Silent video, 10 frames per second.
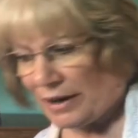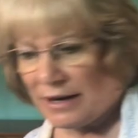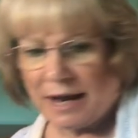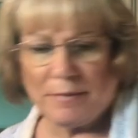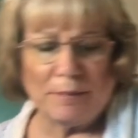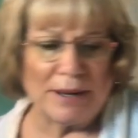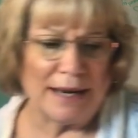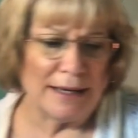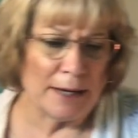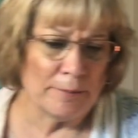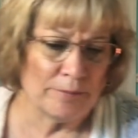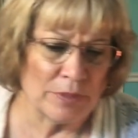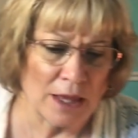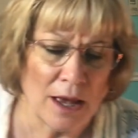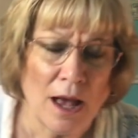my diamond painting.
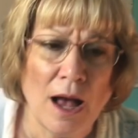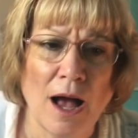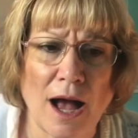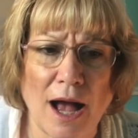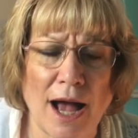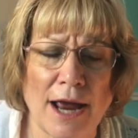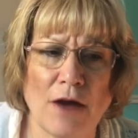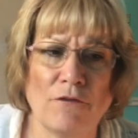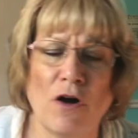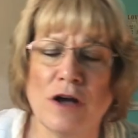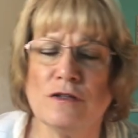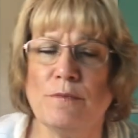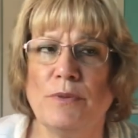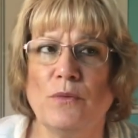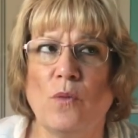I've also
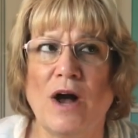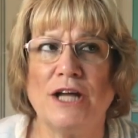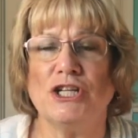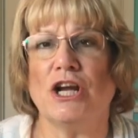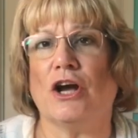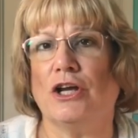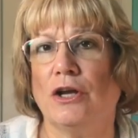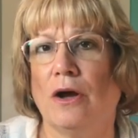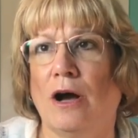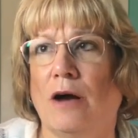been watching on